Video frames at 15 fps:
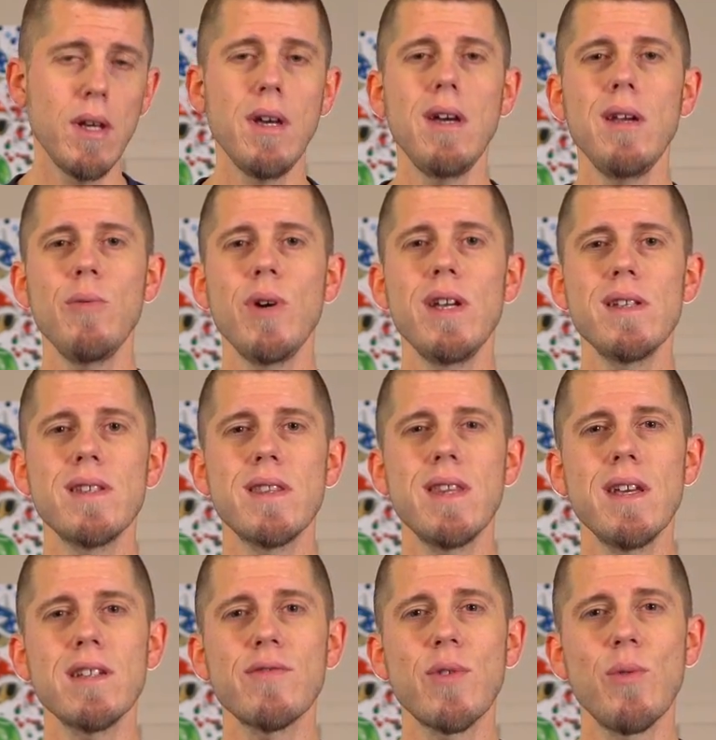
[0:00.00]
Anyways,
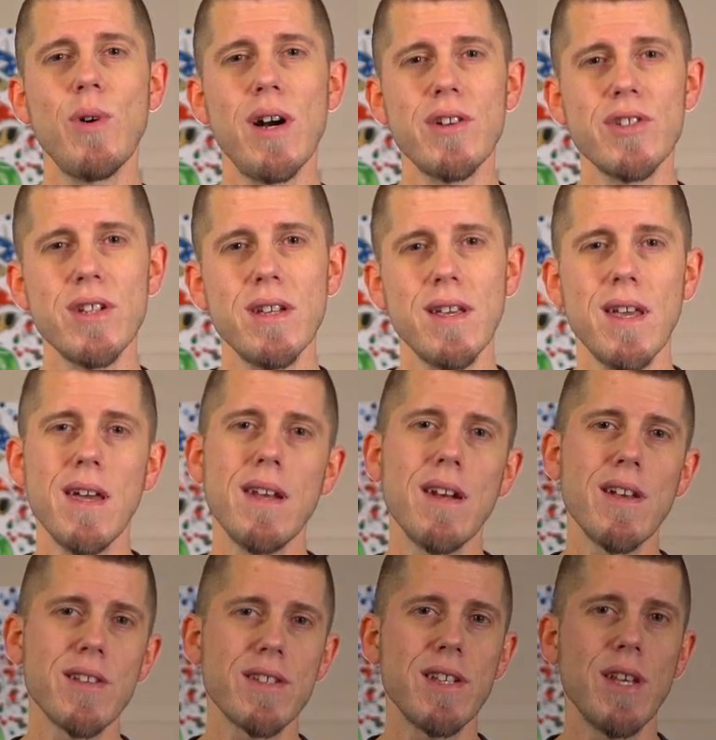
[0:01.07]
thanks for watching, and
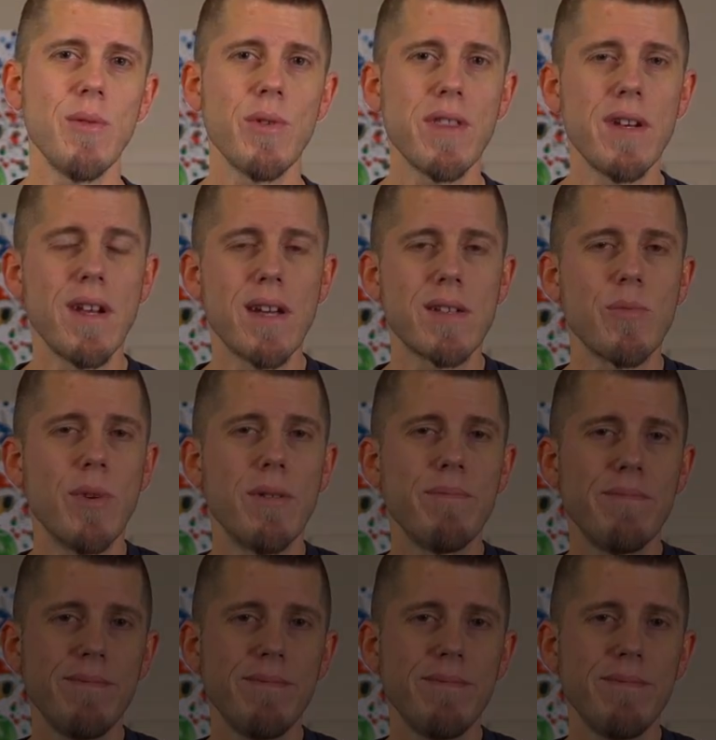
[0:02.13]
I'll see you with the next one.